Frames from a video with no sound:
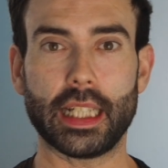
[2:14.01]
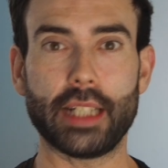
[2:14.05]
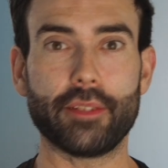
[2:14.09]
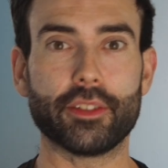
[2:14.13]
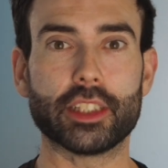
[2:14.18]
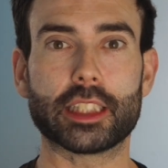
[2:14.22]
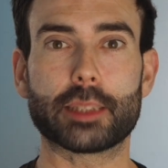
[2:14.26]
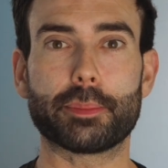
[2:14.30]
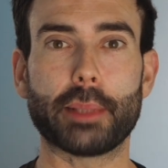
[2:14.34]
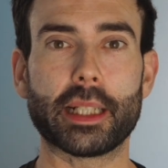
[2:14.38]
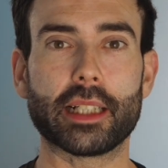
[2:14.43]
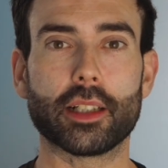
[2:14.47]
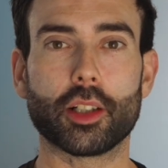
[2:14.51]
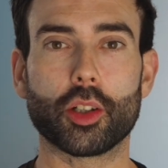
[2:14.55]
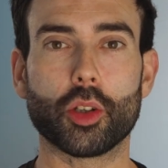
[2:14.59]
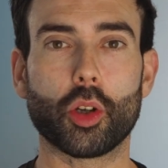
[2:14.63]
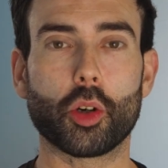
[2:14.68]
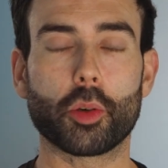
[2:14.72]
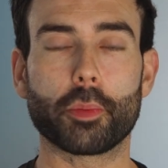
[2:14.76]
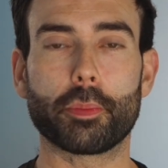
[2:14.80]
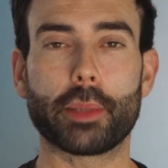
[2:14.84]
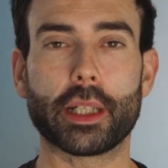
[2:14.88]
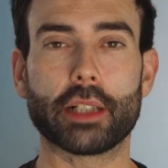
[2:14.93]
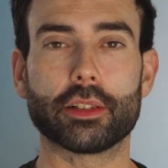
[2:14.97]
even spent
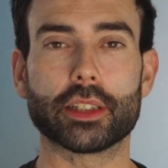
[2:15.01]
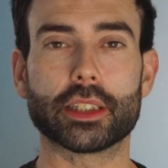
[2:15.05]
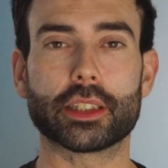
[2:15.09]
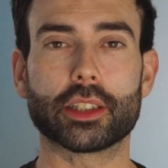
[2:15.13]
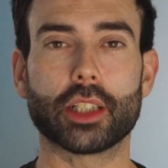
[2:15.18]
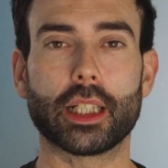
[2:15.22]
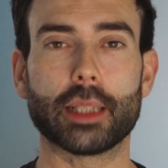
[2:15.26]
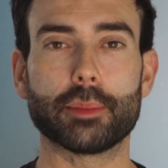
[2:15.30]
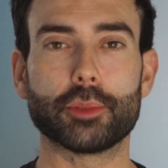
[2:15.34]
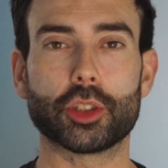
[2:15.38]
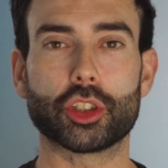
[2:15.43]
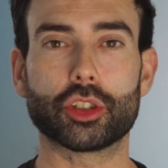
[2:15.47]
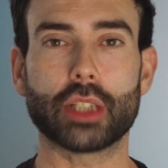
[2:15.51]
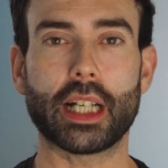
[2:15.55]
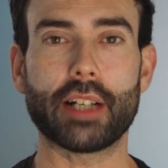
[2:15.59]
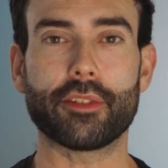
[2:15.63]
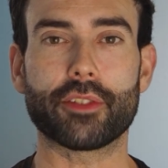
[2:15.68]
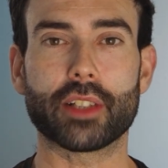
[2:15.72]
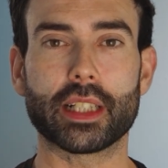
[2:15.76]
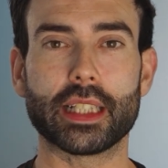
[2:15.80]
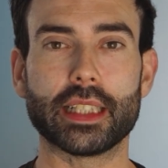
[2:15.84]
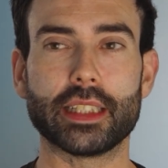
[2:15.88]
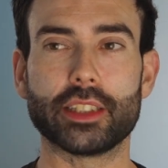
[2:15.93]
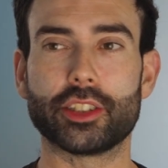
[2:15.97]
long periods of time
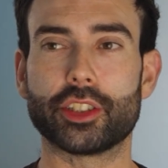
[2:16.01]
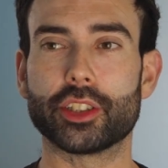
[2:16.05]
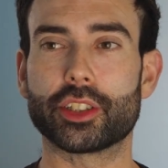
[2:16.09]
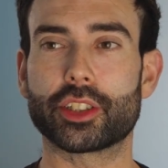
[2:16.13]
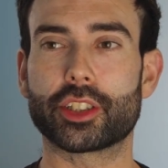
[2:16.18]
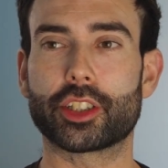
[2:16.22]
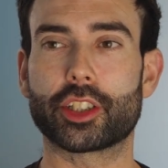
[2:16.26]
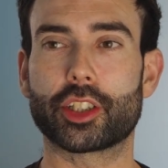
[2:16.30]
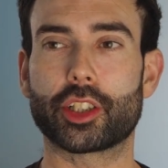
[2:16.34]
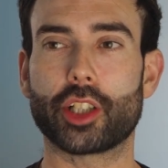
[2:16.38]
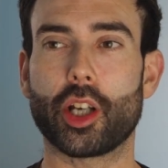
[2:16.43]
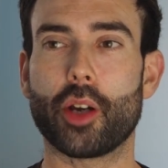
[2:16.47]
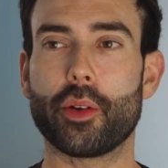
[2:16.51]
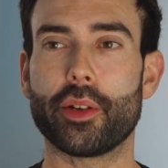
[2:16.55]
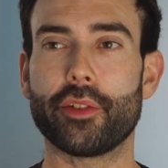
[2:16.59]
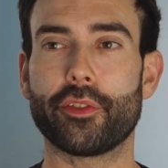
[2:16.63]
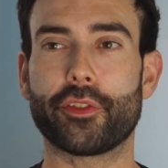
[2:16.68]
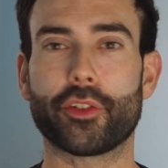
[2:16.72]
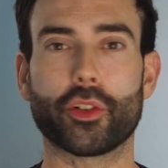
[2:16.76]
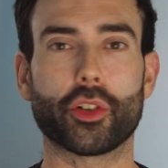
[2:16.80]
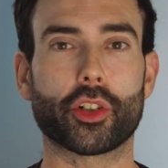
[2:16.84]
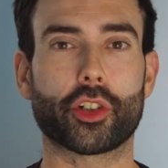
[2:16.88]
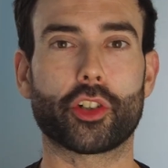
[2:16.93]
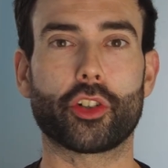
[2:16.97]
traveling, just
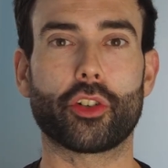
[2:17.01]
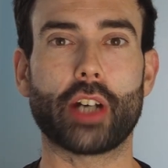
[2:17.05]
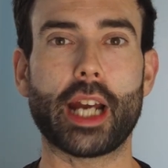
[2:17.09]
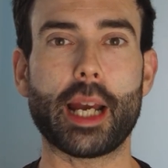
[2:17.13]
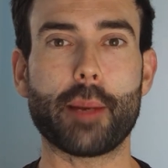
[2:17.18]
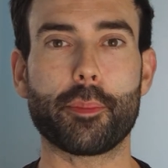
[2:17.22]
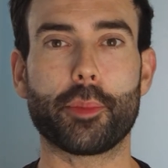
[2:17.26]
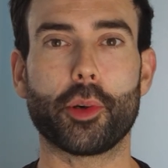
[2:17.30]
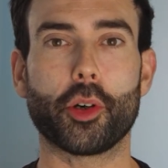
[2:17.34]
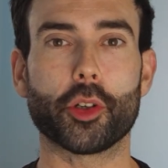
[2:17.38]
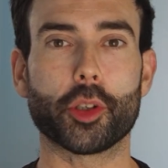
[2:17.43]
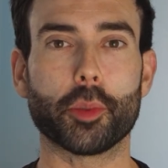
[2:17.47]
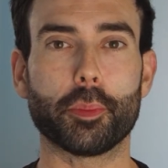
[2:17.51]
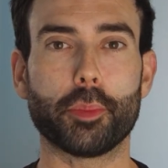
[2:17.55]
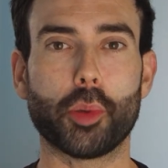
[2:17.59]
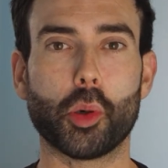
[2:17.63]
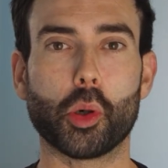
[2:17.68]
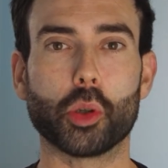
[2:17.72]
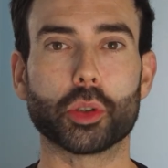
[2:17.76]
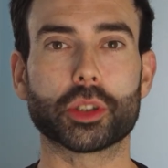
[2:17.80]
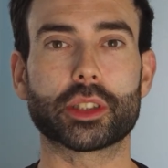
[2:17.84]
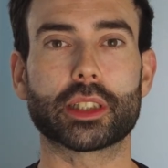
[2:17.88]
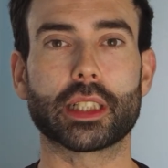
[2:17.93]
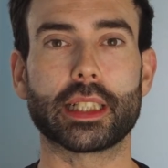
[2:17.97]
going for a crap on a
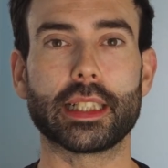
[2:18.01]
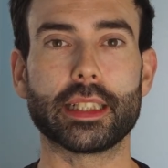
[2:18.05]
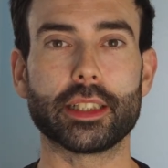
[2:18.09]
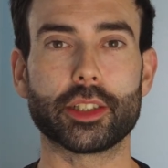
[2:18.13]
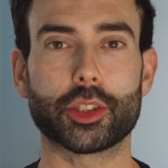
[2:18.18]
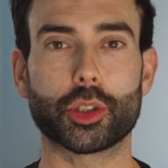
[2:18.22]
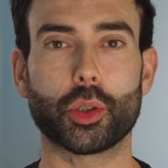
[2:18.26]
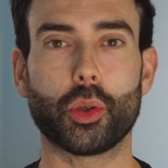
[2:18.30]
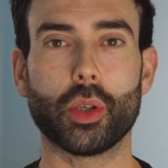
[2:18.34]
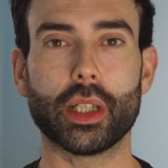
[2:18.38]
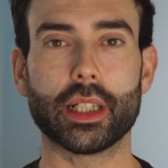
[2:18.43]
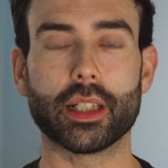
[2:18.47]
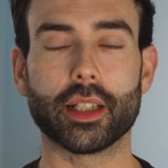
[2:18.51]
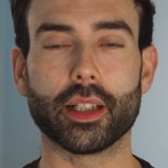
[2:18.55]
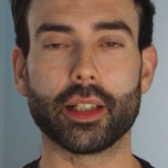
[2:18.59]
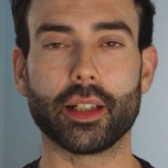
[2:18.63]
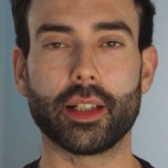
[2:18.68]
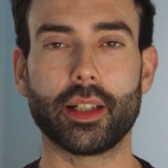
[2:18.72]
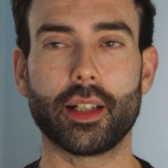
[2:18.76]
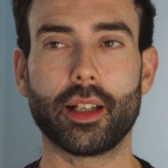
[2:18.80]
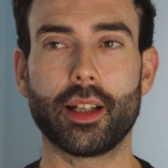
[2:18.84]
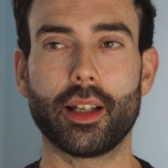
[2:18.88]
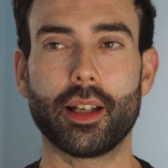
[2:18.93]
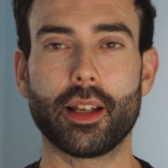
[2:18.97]
porcelain toilet,